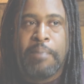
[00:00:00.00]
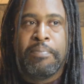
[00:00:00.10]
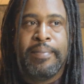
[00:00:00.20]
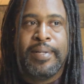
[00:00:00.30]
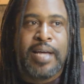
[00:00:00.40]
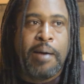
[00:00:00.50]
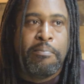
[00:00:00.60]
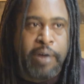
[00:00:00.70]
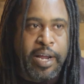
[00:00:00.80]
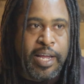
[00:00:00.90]
not blaming
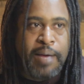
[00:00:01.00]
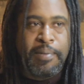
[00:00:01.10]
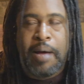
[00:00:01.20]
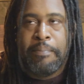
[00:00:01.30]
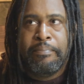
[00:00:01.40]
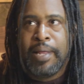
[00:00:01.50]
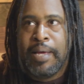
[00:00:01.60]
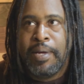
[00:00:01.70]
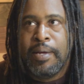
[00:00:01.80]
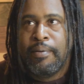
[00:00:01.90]
Tom Brady. I'm not
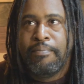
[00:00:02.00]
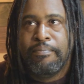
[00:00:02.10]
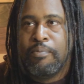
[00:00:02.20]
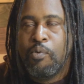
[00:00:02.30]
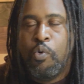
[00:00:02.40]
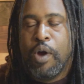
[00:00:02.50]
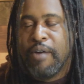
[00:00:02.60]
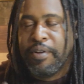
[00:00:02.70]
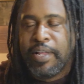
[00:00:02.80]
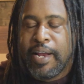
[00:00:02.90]
blaming
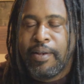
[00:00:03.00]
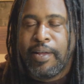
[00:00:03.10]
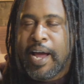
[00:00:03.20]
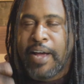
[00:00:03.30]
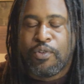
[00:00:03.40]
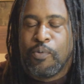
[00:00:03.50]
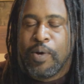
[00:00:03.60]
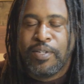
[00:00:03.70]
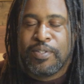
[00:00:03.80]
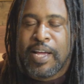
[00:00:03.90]
whoever that the actor
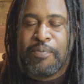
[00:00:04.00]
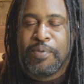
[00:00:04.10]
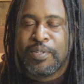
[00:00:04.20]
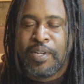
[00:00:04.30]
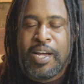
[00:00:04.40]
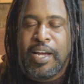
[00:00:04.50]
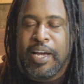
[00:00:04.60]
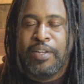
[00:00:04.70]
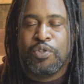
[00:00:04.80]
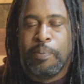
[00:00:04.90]
was that was
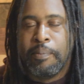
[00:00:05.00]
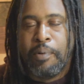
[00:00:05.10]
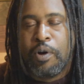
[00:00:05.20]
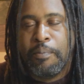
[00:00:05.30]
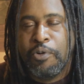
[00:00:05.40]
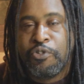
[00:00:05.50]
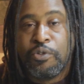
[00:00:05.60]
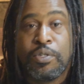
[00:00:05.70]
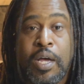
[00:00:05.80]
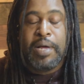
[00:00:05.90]
in the Super Bowl
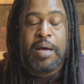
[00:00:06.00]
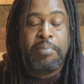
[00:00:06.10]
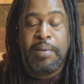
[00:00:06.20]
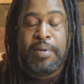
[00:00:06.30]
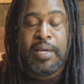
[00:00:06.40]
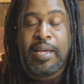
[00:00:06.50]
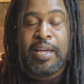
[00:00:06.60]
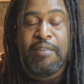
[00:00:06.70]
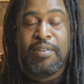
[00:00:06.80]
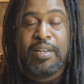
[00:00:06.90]
commercials. I'm not blaming
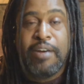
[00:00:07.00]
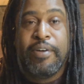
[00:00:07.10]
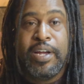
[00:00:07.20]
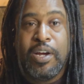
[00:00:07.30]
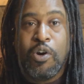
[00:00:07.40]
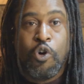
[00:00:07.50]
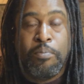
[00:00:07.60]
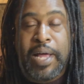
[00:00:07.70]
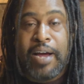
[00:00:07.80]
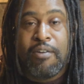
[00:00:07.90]
Kevin Leary
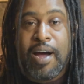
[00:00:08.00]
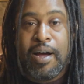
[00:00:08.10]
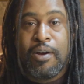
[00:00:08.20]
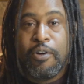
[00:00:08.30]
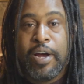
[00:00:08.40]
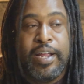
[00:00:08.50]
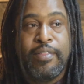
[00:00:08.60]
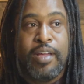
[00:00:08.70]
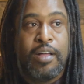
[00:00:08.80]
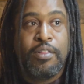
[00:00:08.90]
or BlackRock or any
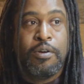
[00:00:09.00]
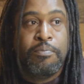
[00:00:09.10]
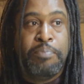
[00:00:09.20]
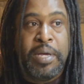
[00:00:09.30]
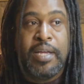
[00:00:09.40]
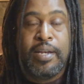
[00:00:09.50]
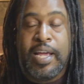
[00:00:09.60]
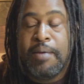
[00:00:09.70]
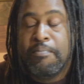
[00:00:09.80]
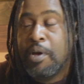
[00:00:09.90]
of the other big
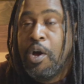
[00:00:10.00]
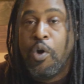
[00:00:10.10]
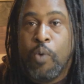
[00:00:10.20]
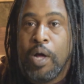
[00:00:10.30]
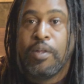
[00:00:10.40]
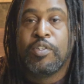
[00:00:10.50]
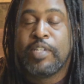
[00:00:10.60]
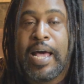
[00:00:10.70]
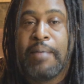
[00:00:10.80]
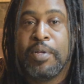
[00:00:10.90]
name, well
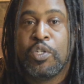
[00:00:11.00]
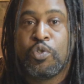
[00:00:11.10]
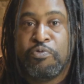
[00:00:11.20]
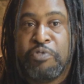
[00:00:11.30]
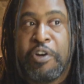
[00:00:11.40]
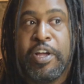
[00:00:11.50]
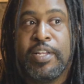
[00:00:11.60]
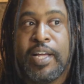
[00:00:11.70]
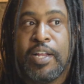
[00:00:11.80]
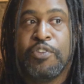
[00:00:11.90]
established,
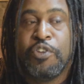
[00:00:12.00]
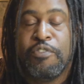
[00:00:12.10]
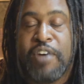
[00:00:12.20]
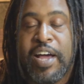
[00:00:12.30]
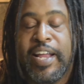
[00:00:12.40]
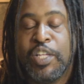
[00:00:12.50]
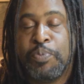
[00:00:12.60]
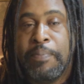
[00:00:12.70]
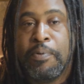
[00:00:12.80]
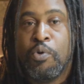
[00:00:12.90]
very intelligent
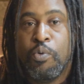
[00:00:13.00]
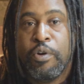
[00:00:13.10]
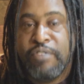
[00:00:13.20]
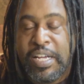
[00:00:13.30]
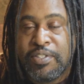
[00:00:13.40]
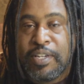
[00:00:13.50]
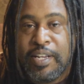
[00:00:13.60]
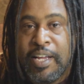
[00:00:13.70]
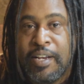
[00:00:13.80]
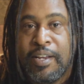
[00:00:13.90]
finance people who were
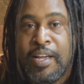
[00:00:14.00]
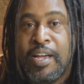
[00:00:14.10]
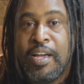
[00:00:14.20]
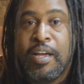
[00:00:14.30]
invested in